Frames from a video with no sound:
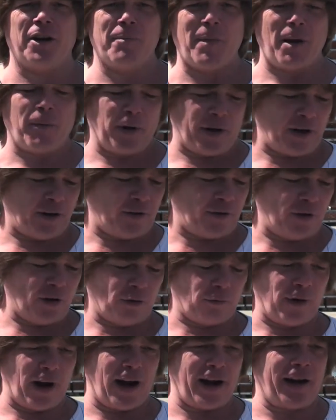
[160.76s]
you may want to
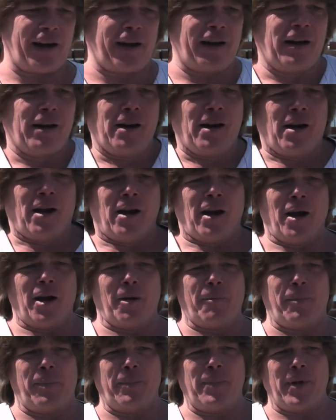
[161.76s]
consider renting
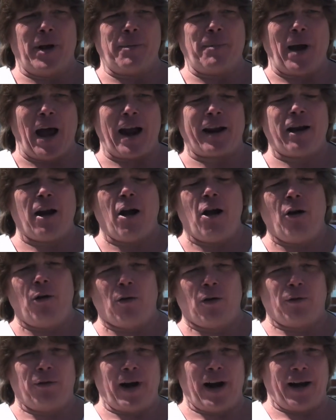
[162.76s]
a backhoe
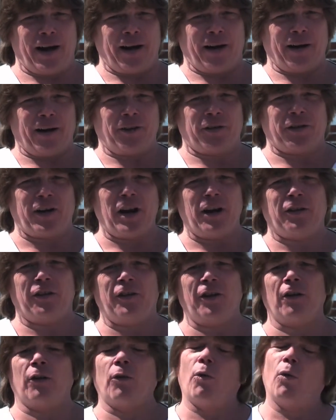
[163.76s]
or renting a skid
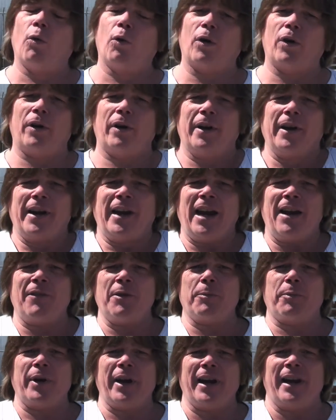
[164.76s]
steer, or
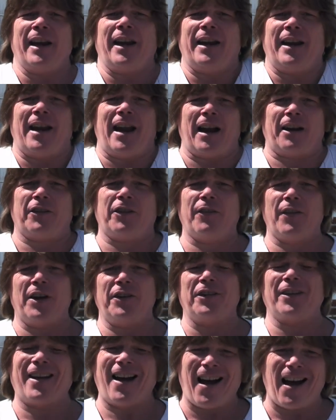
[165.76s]
even bringing in an
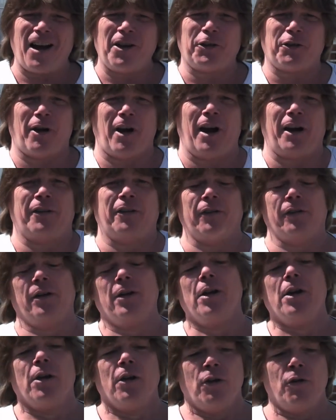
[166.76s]
excavation contractor
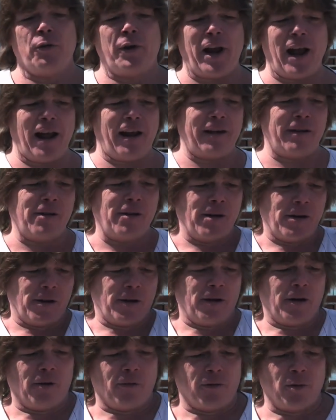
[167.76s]
who can
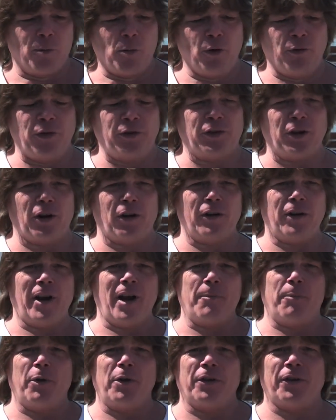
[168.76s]
remove the dirt
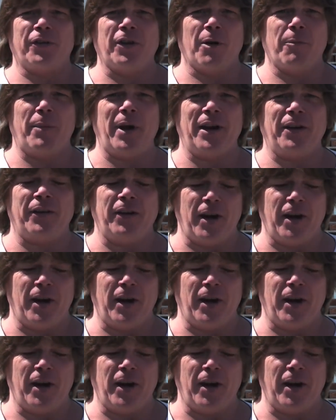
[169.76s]
and put your sub base